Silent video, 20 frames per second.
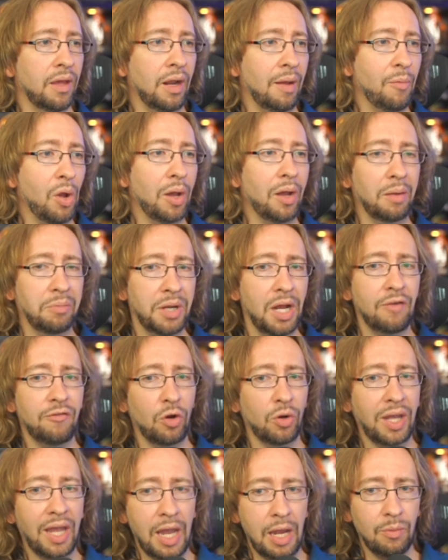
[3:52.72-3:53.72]
And I'm, I'm kind of
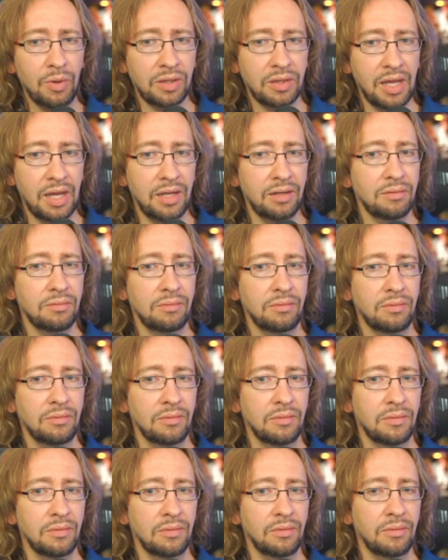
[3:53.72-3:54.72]
okay with that,
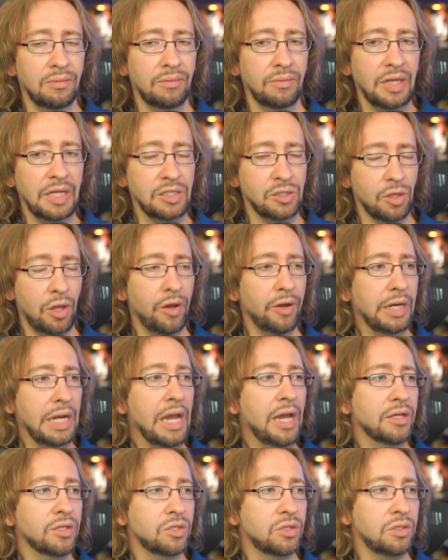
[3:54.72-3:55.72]
as long
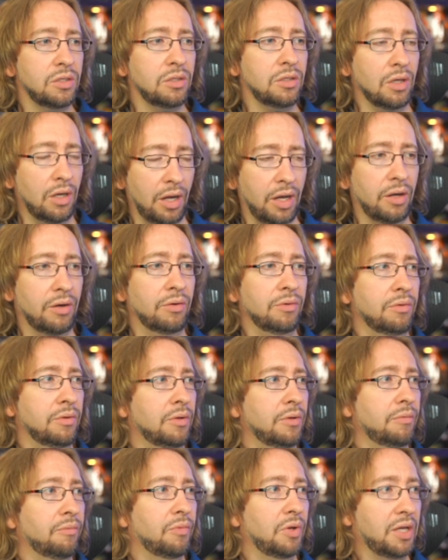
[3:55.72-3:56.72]
as, you know,
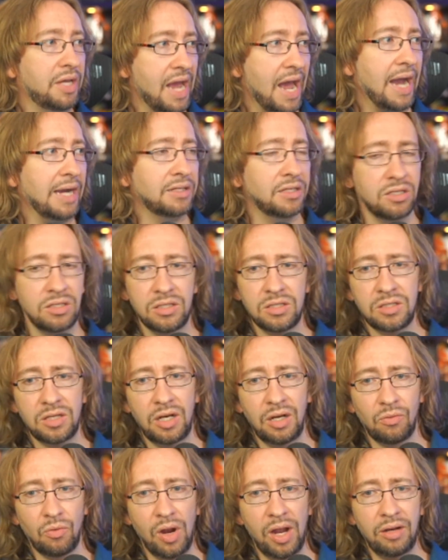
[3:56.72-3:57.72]
Gackt isn't
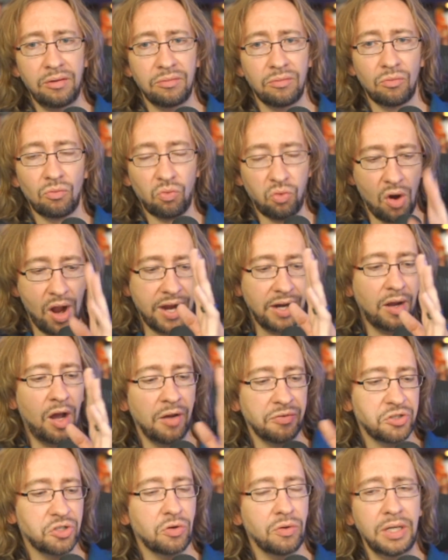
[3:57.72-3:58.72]
sitting right right
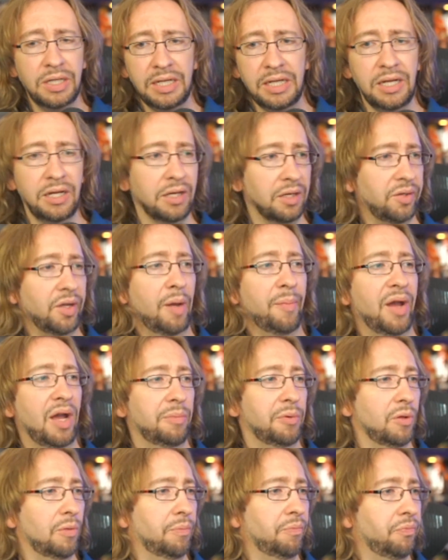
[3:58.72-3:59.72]
off screen eating a dumb apple.